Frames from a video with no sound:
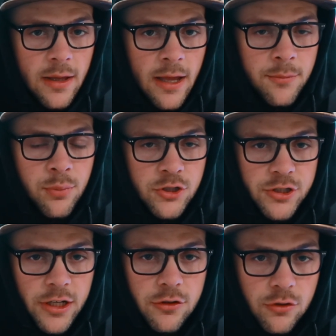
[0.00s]
and
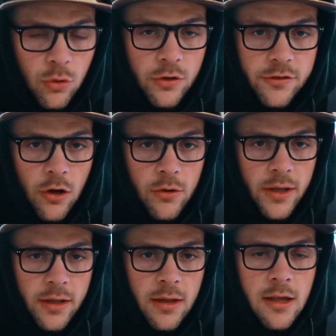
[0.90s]
pushing it towards
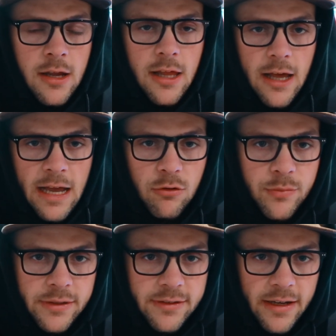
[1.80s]
coding, I will
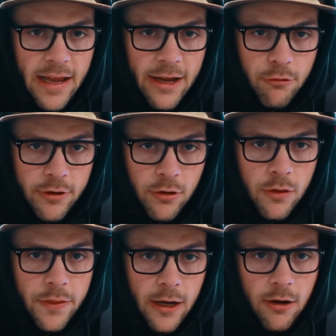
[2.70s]
be dead accurate
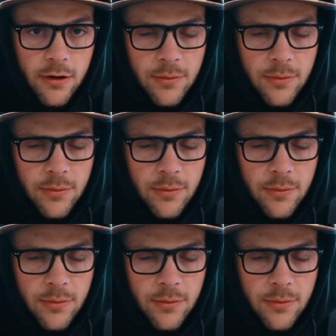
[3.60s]
on there.